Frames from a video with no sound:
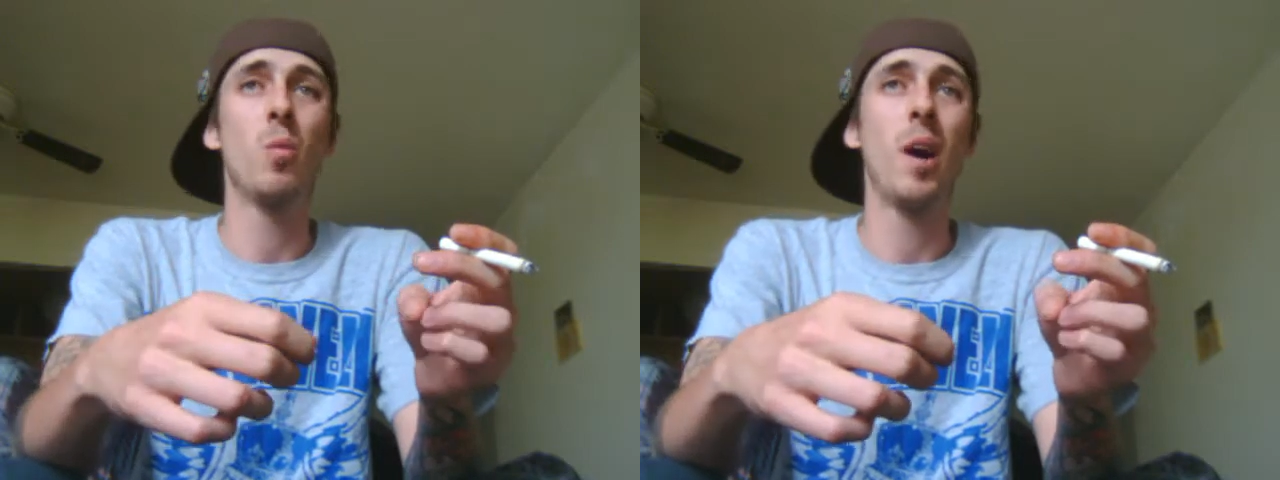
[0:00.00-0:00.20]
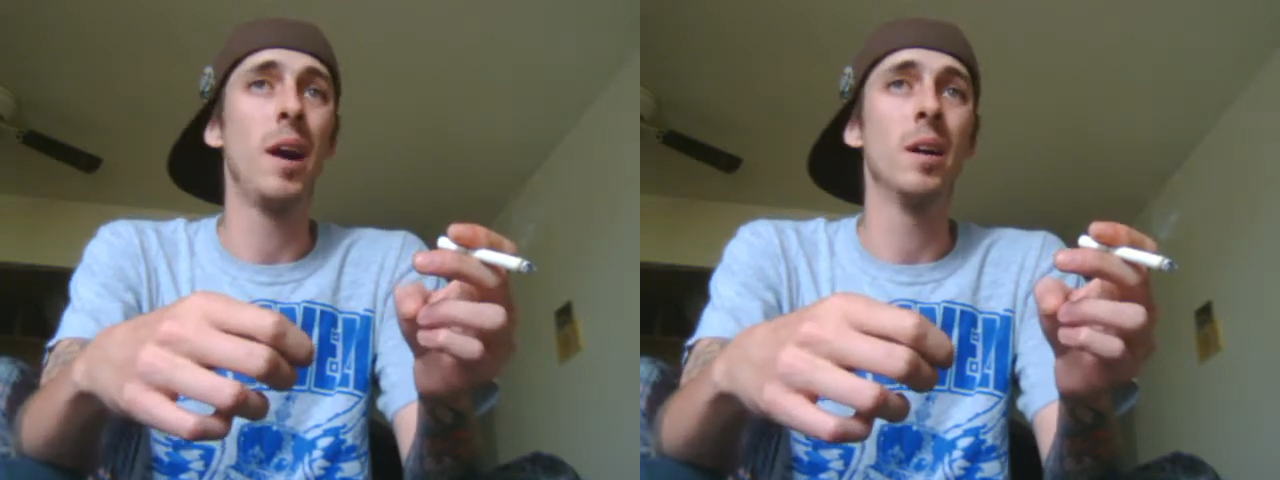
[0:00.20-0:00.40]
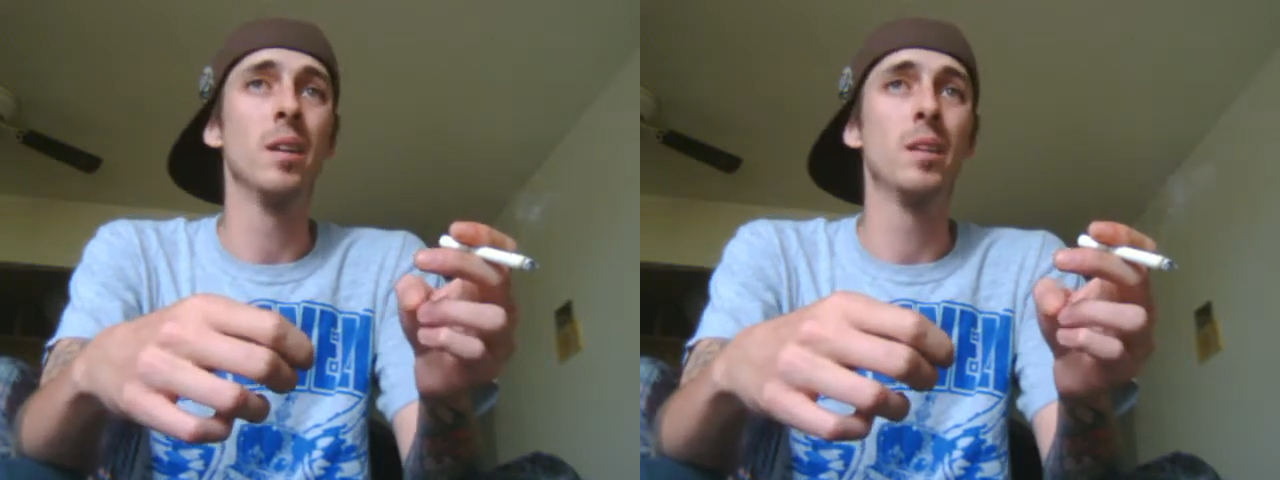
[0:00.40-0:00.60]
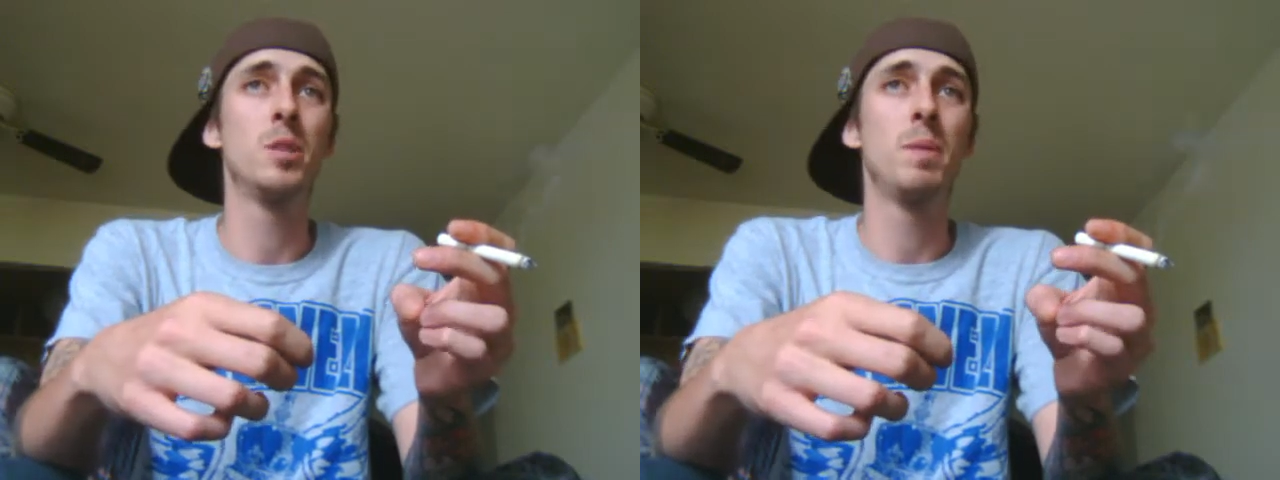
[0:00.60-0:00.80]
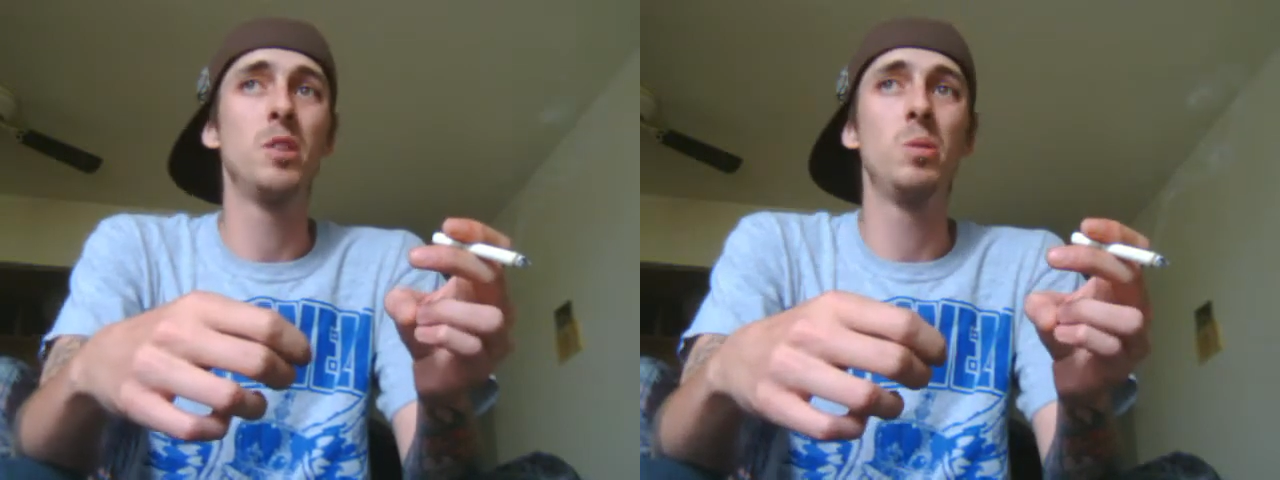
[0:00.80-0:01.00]
while.
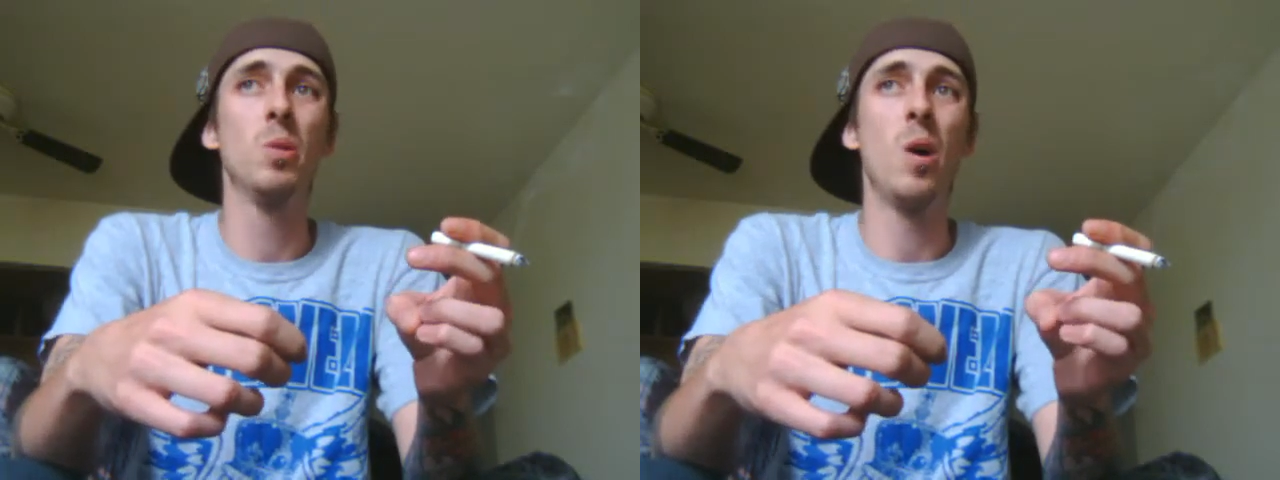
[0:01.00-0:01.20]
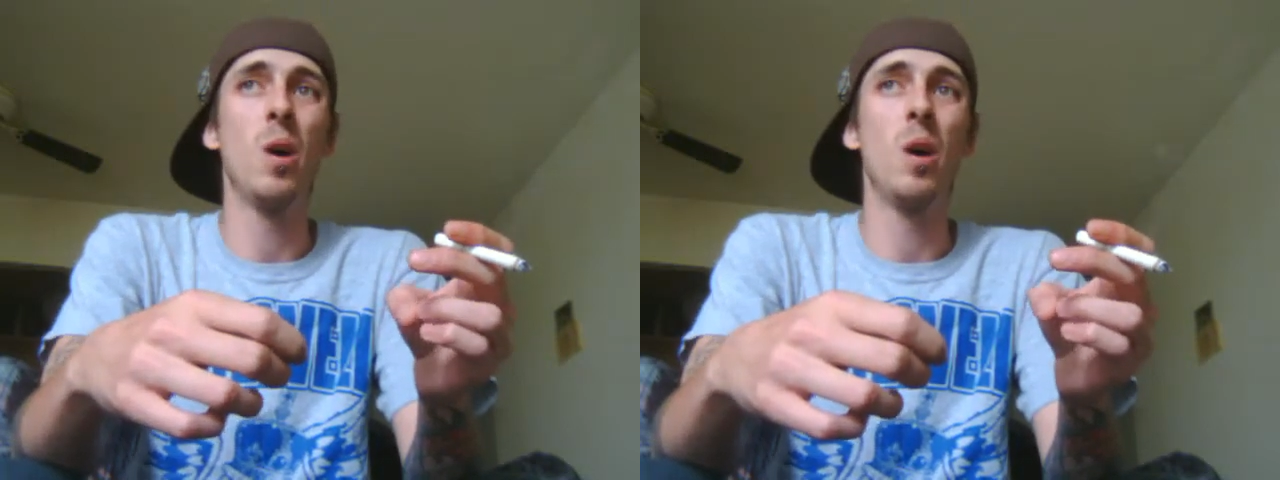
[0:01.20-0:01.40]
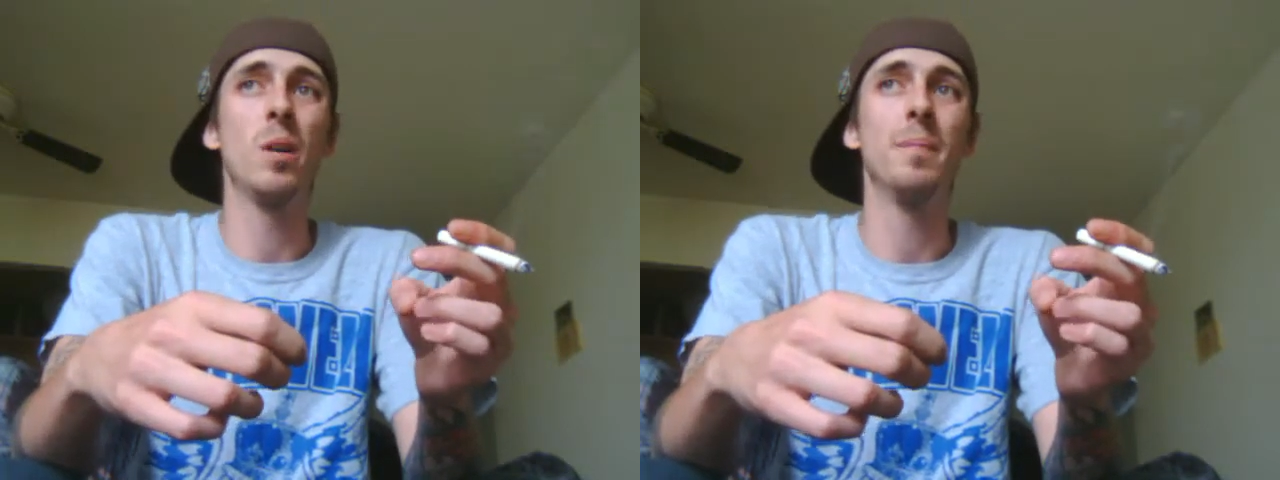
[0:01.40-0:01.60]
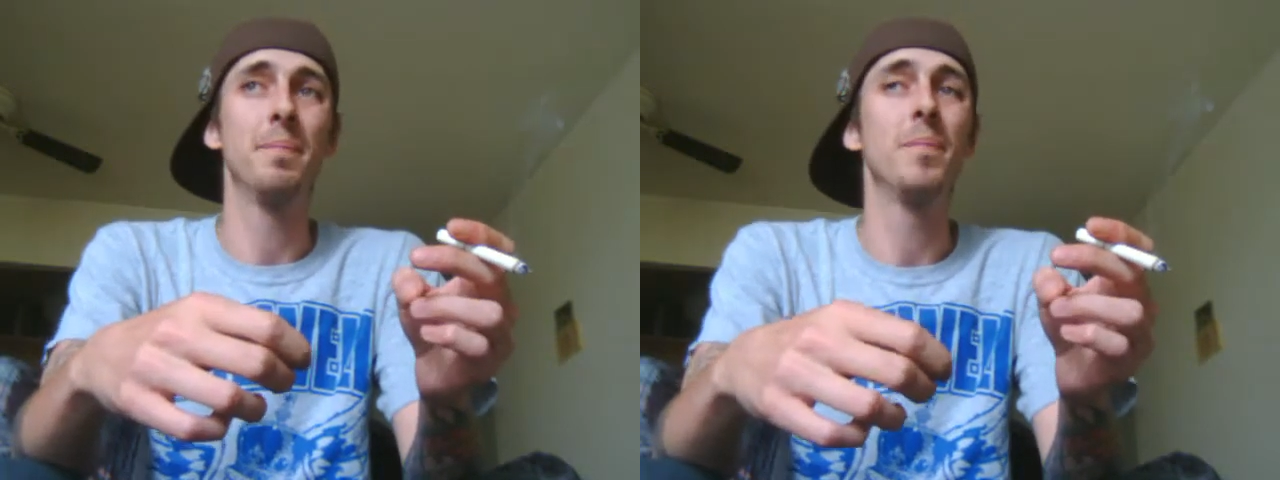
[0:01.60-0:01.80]
It's been too long.